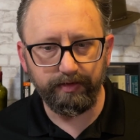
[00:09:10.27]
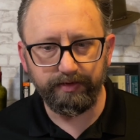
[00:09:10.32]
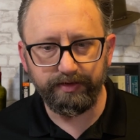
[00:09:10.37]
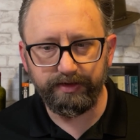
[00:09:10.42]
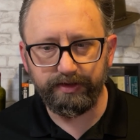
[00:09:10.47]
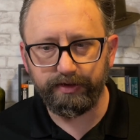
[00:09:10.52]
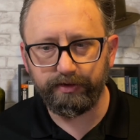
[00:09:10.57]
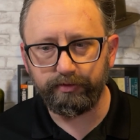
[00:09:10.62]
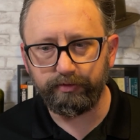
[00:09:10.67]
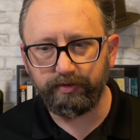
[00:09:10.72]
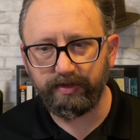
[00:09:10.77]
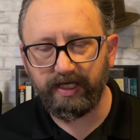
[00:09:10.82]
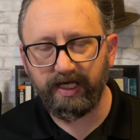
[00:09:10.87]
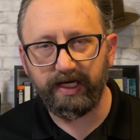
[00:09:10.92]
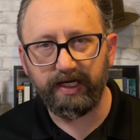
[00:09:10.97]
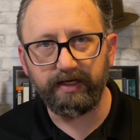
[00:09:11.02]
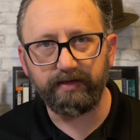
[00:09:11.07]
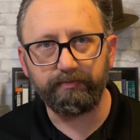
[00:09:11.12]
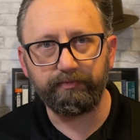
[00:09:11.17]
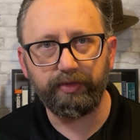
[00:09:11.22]
to get
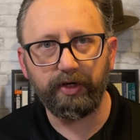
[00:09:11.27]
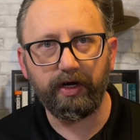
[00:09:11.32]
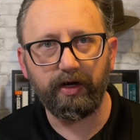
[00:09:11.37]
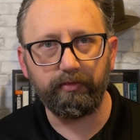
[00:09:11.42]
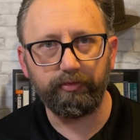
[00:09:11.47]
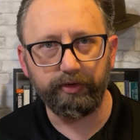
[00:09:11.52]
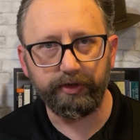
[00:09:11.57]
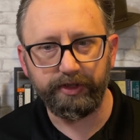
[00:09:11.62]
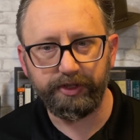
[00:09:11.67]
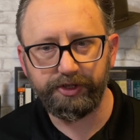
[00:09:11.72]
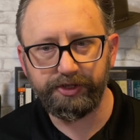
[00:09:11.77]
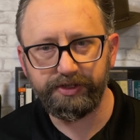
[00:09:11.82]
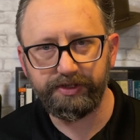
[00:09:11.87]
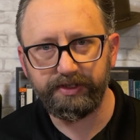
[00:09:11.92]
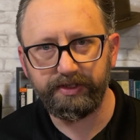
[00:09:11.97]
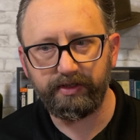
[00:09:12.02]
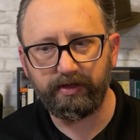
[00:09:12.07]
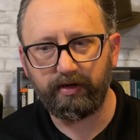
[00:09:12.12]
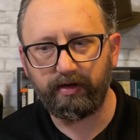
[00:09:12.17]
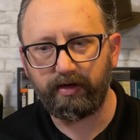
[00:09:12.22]
it published
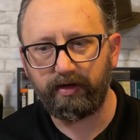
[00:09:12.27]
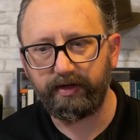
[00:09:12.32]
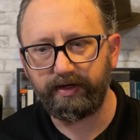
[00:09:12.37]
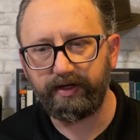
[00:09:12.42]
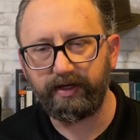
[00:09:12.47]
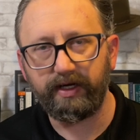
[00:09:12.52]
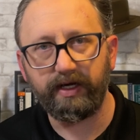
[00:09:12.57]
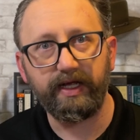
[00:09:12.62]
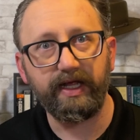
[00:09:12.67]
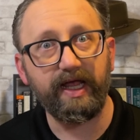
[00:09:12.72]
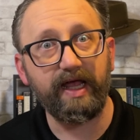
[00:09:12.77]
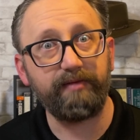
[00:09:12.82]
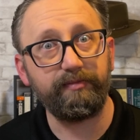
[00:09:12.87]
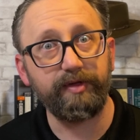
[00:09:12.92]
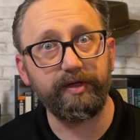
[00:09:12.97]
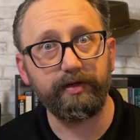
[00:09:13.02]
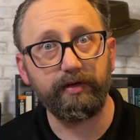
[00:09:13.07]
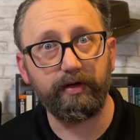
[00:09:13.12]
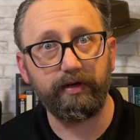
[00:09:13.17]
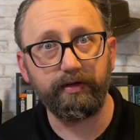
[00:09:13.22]
on
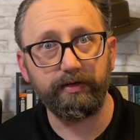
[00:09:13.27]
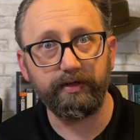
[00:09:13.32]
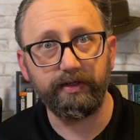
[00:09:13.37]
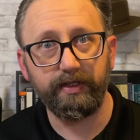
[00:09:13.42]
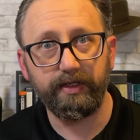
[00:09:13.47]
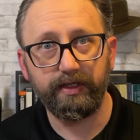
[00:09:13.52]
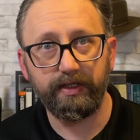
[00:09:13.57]
Amazon